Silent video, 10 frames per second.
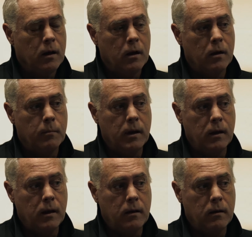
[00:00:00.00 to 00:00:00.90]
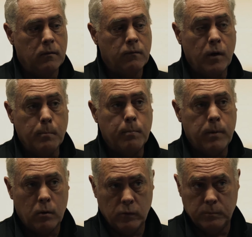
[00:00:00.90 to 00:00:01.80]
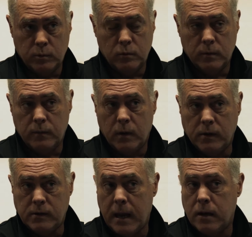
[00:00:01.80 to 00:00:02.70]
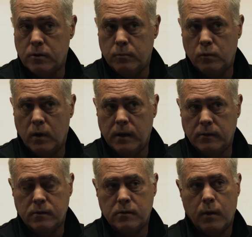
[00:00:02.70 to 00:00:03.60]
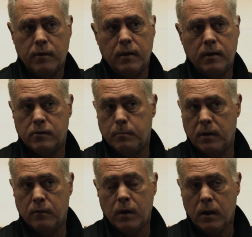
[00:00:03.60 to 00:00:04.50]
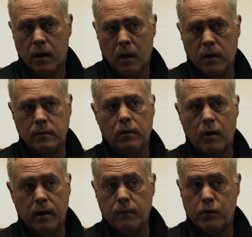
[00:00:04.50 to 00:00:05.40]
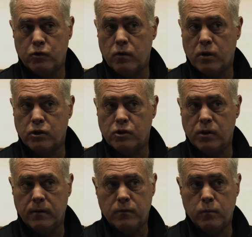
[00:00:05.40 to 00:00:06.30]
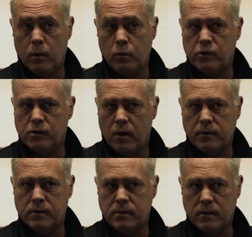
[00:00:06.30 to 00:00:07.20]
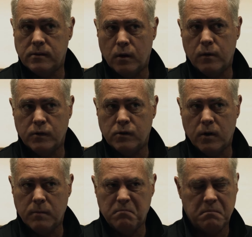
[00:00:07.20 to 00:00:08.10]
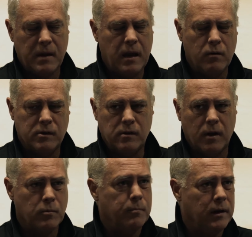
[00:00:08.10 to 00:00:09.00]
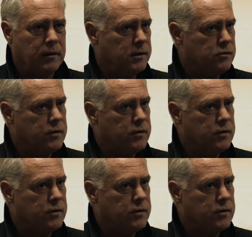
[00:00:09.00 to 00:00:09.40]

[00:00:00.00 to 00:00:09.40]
in very plausible and very tangible ways. And so I think it's a bit of underlying infrastructure shift where we'll start to sense it over time. Areas like mobility and